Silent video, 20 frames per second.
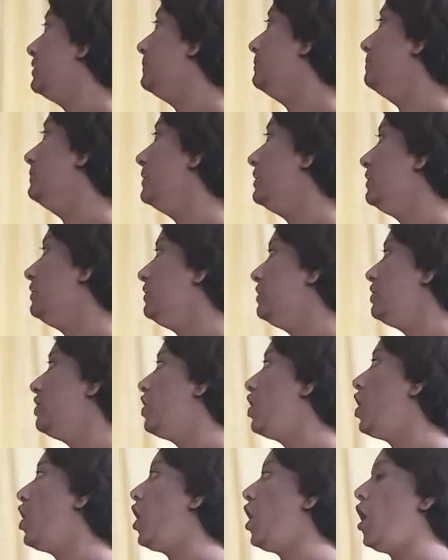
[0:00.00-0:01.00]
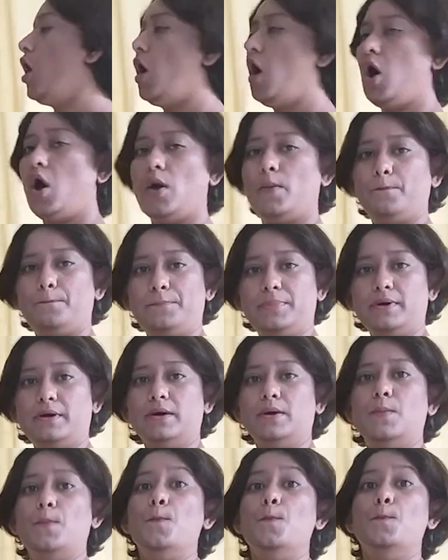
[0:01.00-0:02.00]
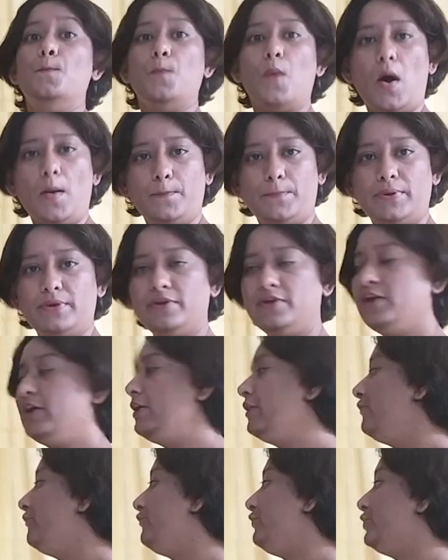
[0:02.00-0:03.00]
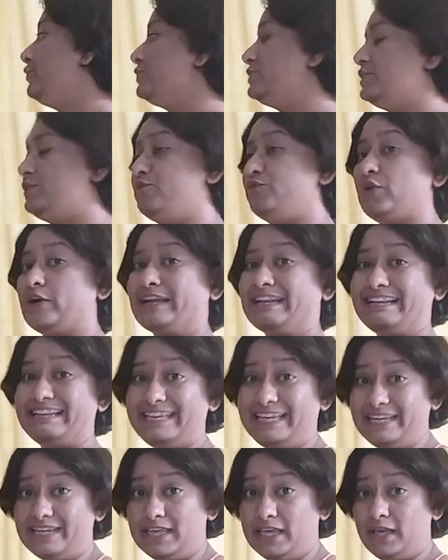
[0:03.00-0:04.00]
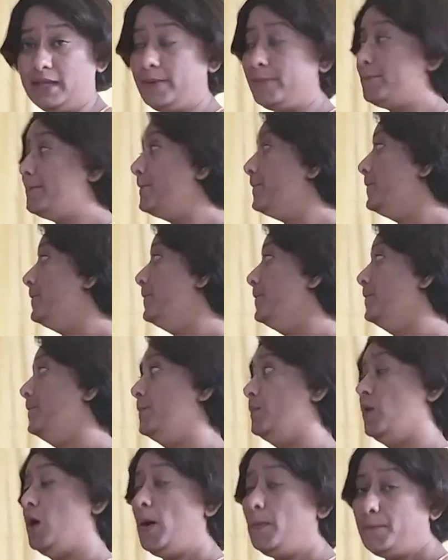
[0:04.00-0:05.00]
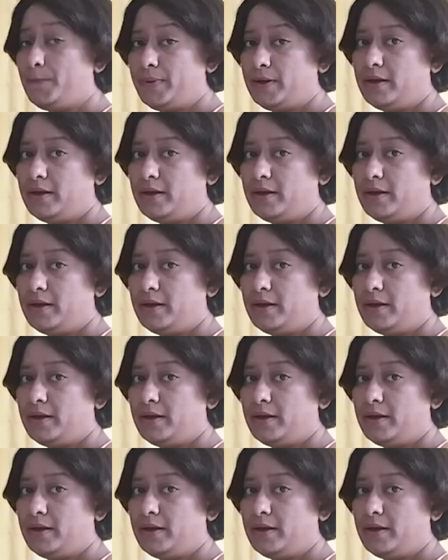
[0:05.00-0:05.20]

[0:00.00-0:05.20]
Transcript: mer, or per. Mop, use it for cleaning. Mop,